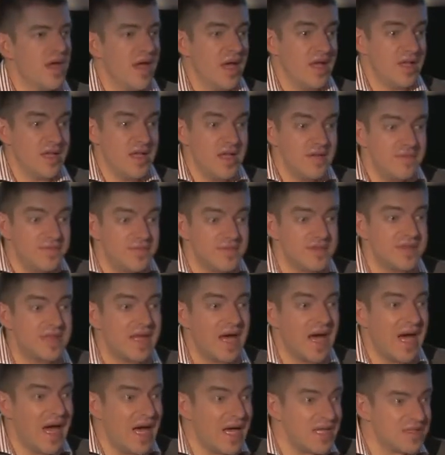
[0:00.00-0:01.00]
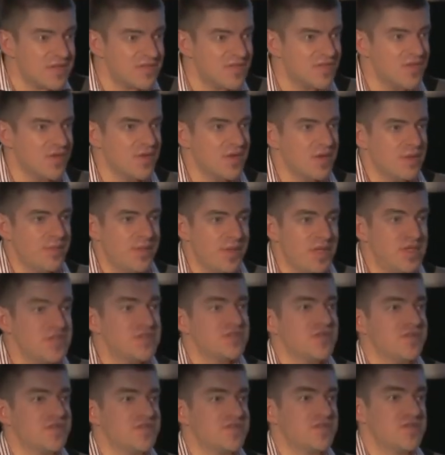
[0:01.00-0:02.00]
And if that
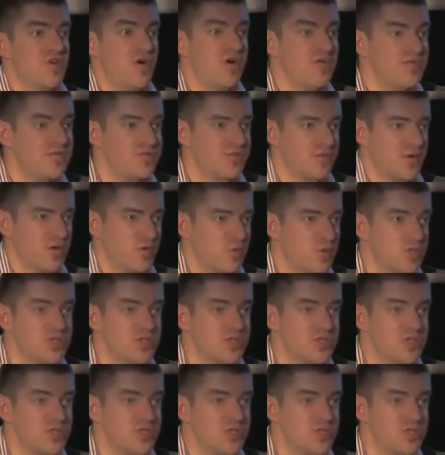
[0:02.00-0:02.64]
piece of software